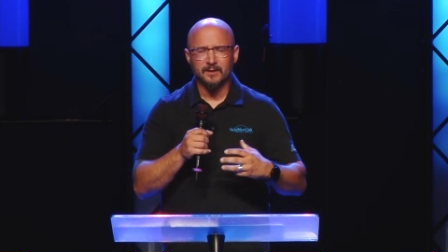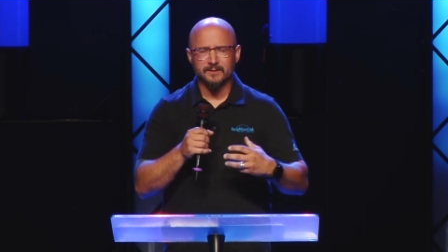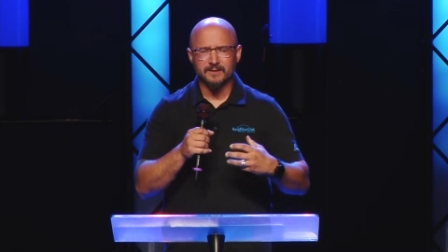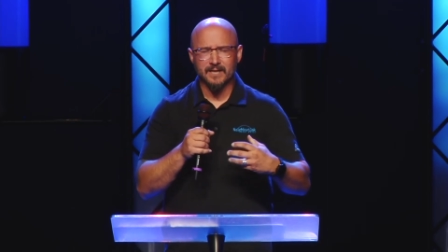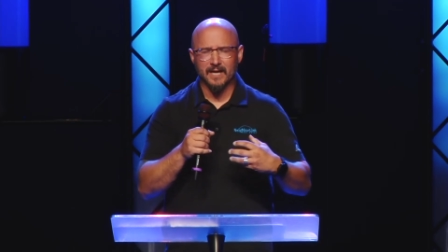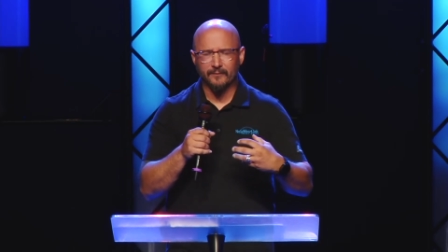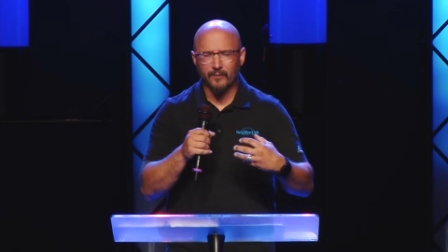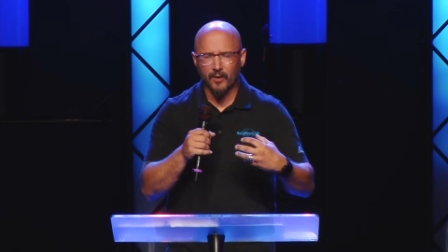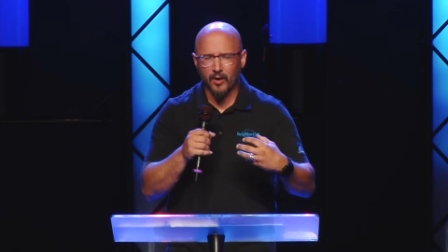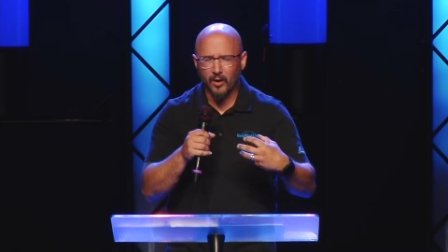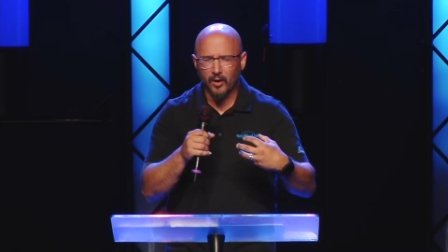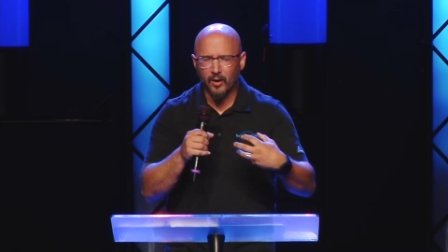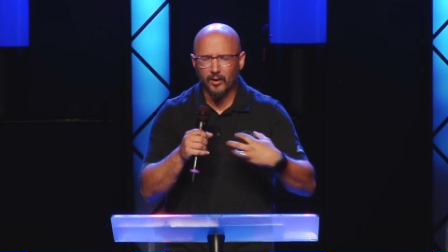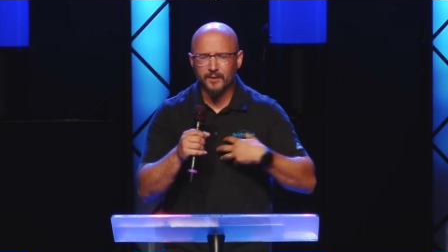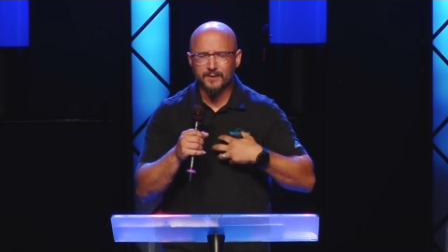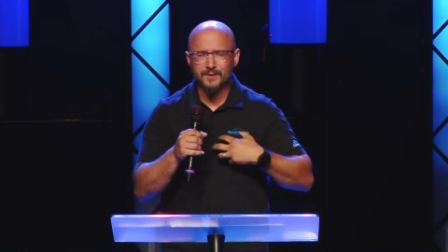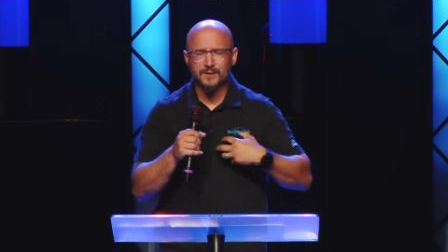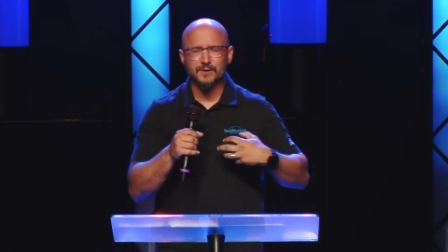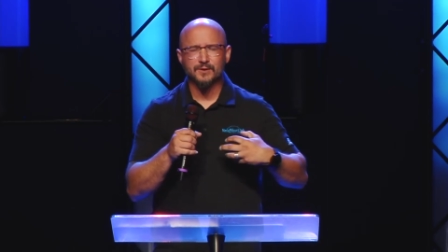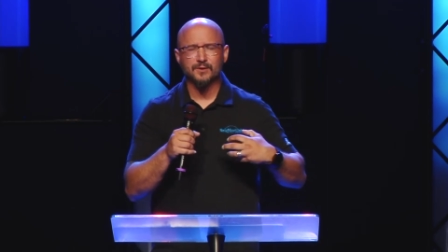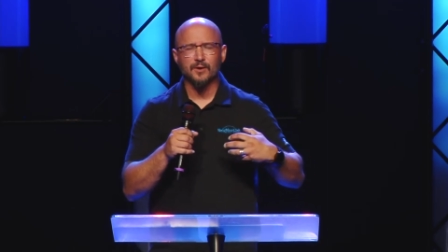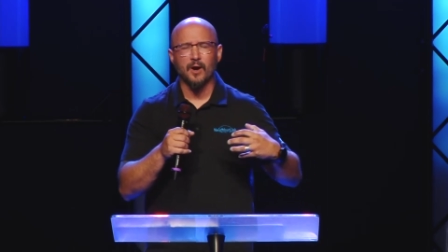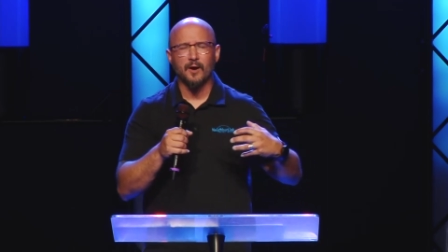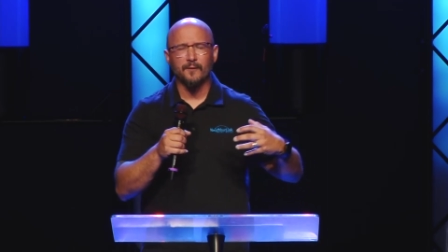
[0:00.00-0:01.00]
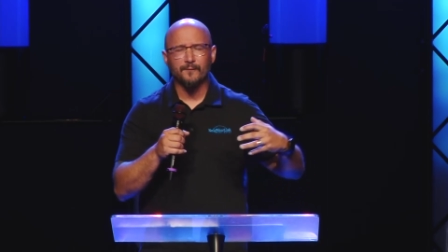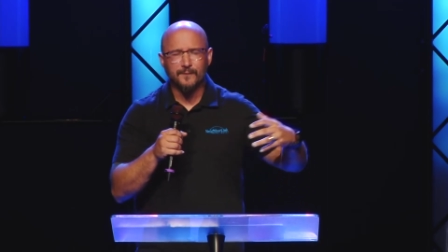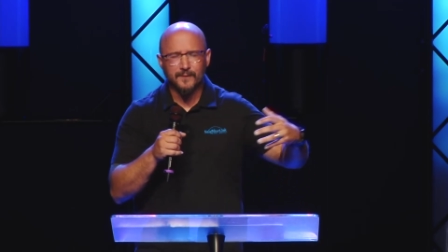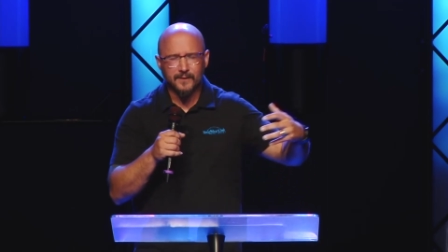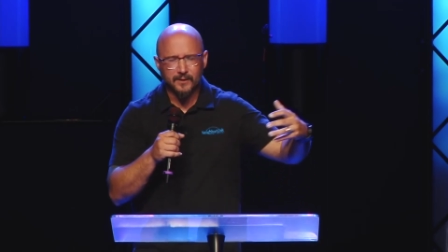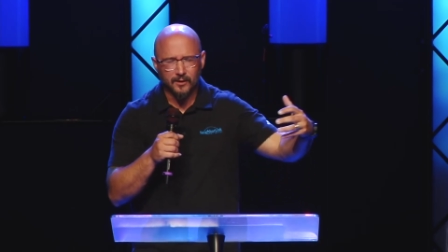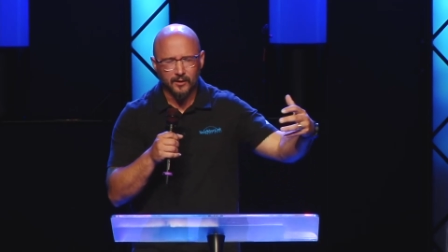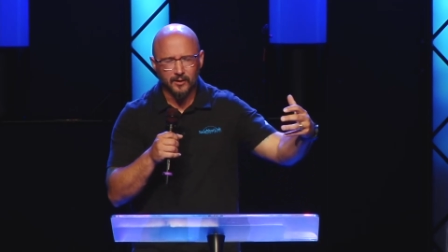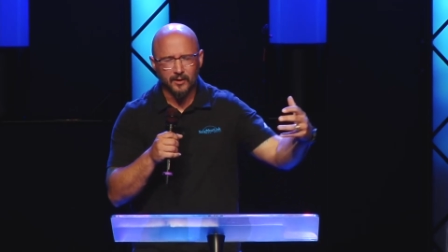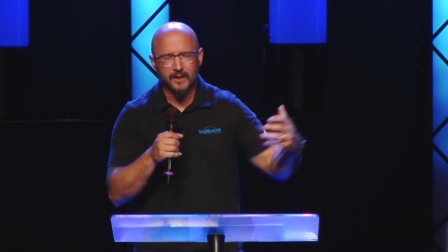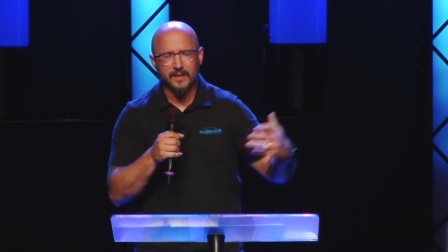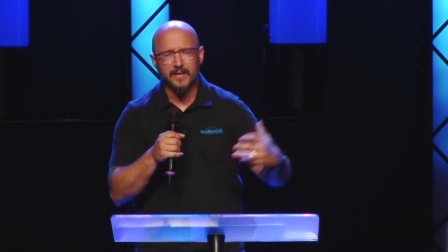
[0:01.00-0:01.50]
to have our hearts
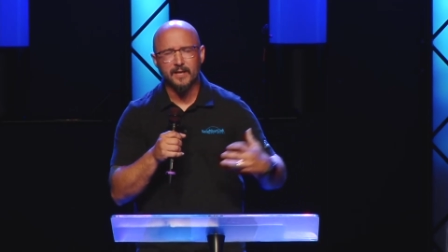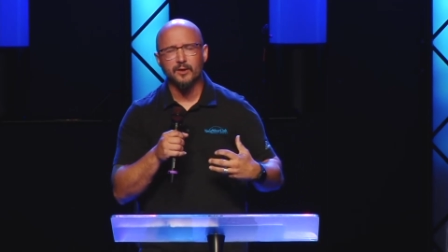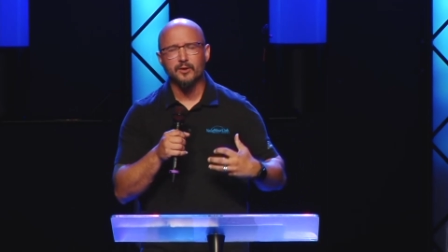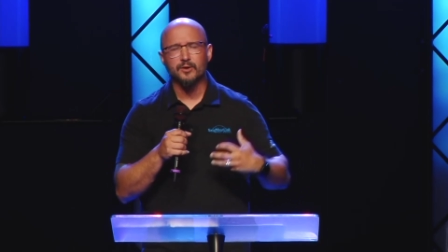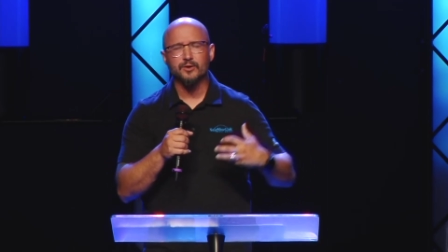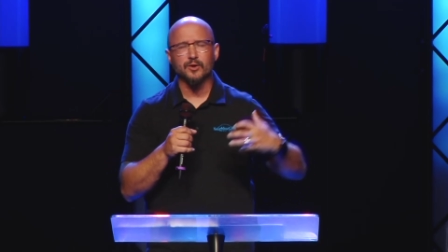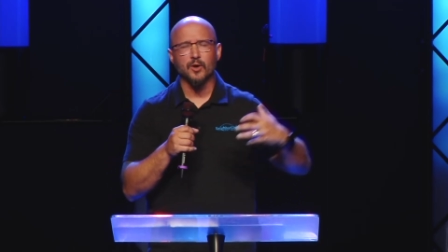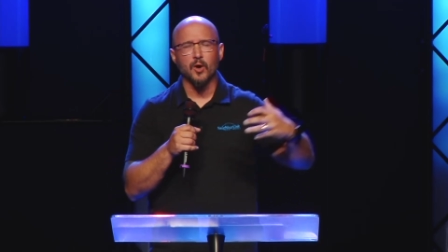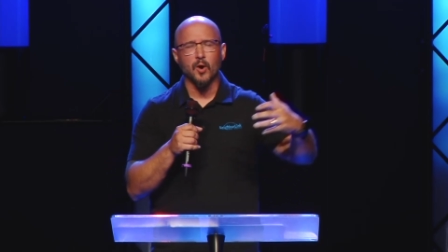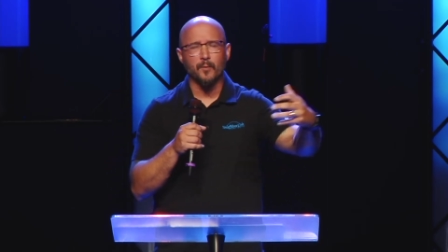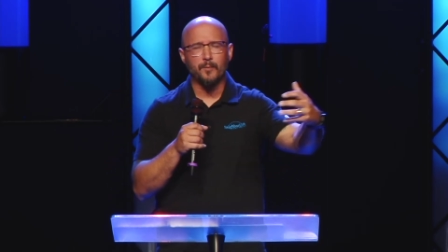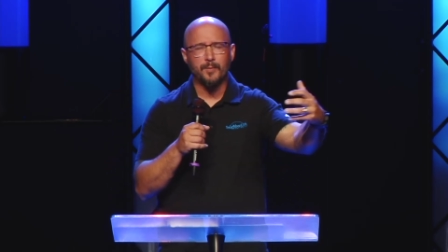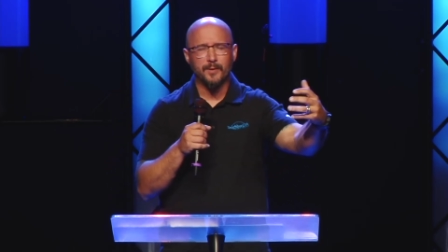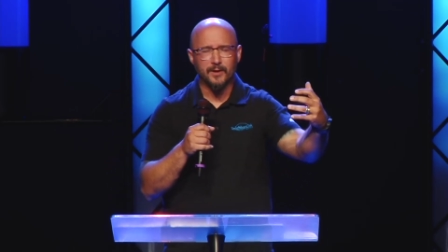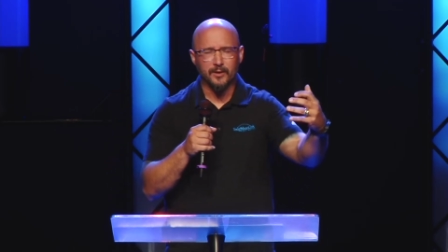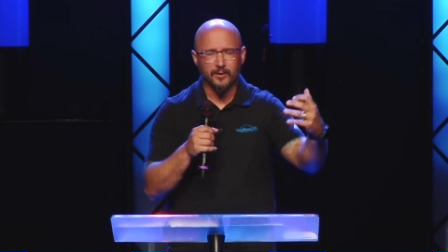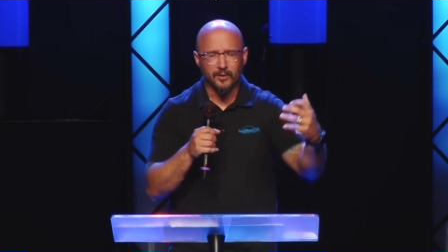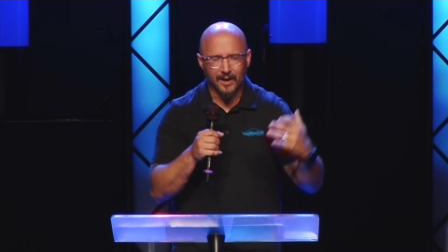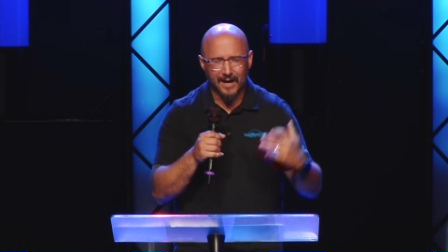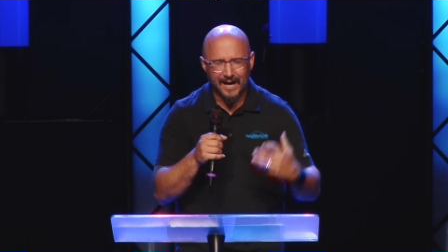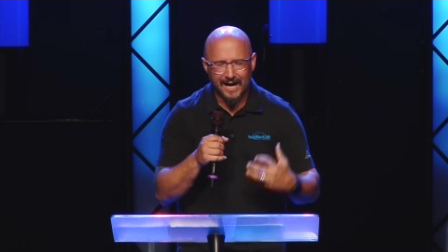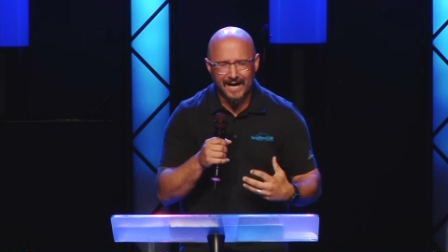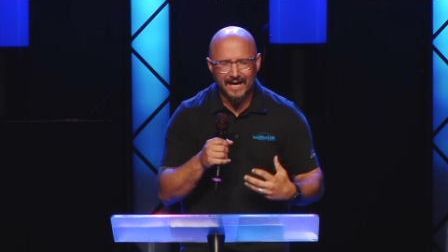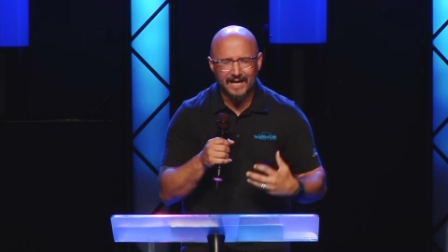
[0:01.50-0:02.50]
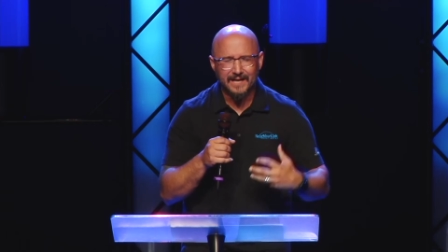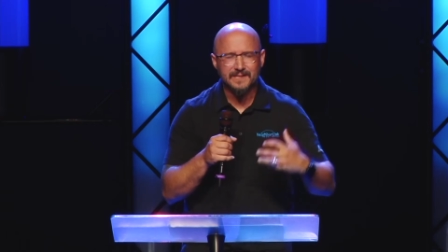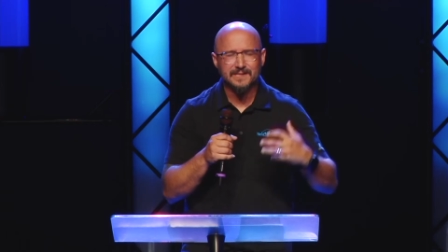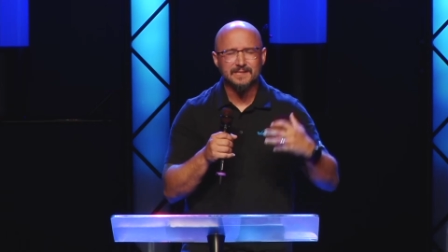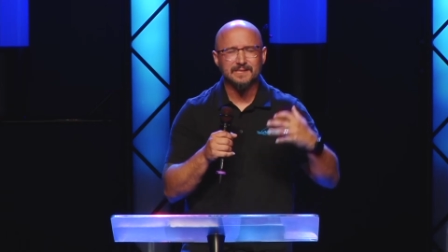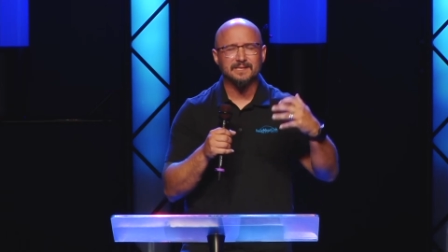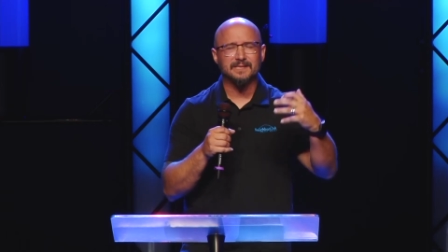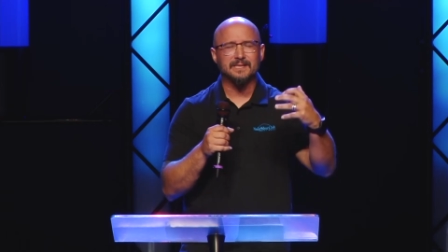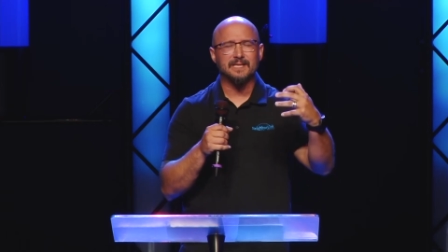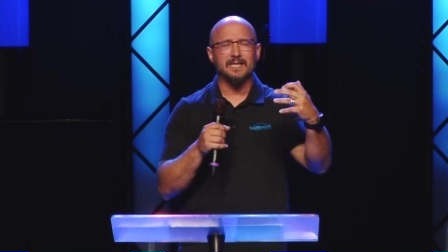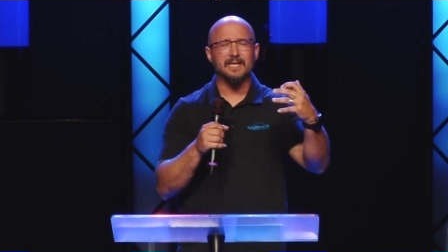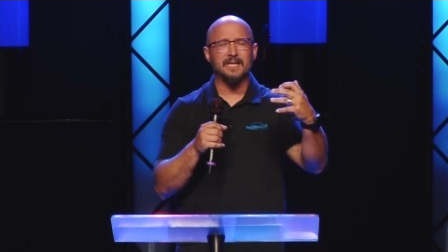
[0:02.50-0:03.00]
softened and our ears open and our eyes
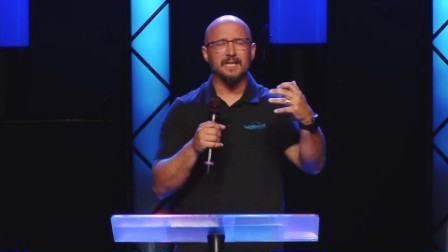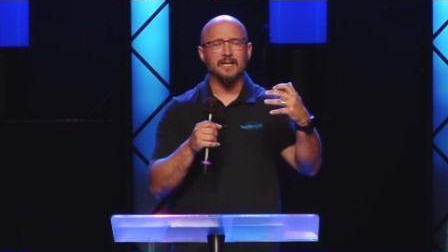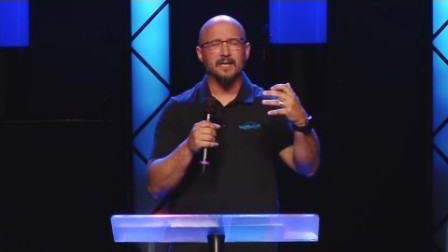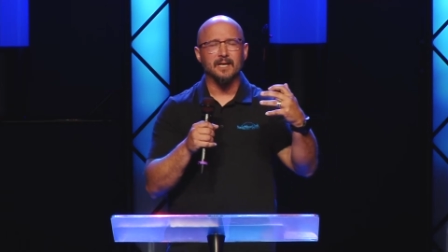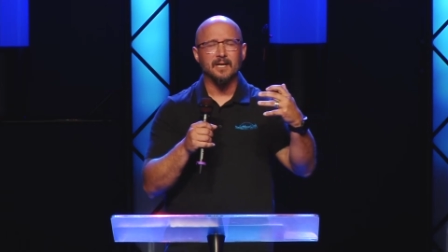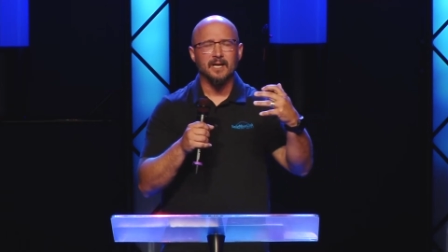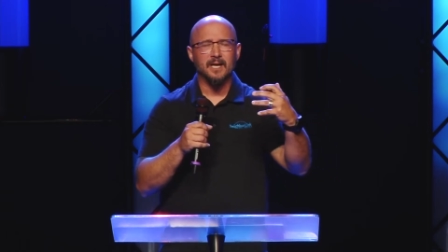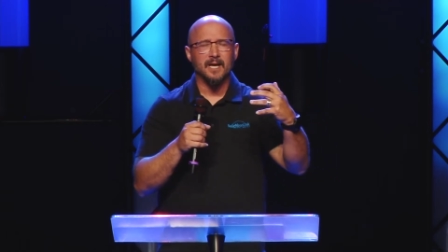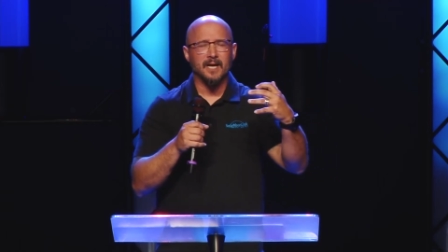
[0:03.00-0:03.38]
see